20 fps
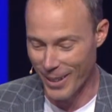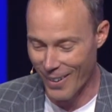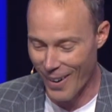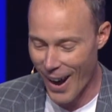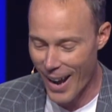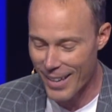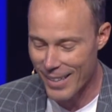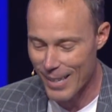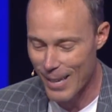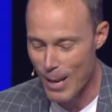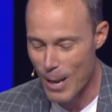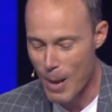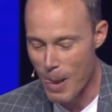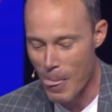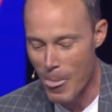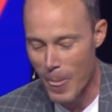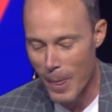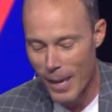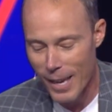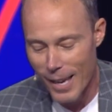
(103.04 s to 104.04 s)
all right?
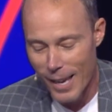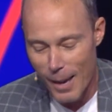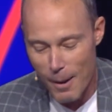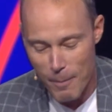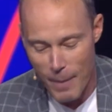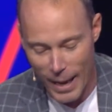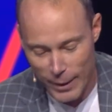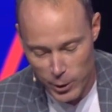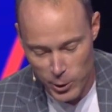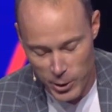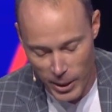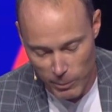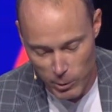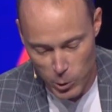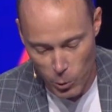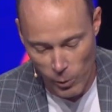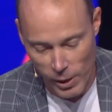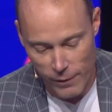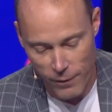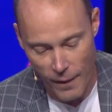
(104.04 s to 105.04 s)
Matthew chapter
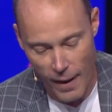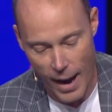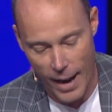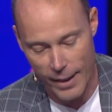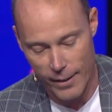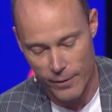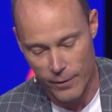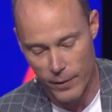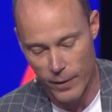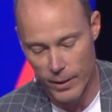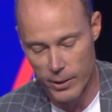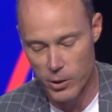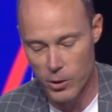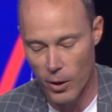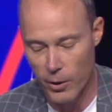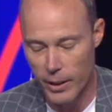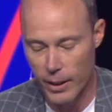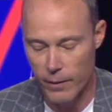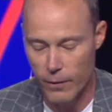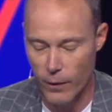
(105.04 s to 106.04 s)
25,
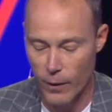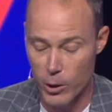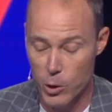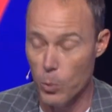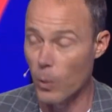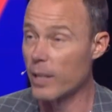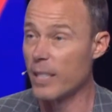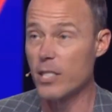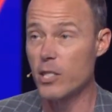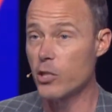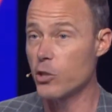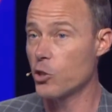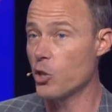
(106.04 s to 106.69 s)
starting in verse 1. This is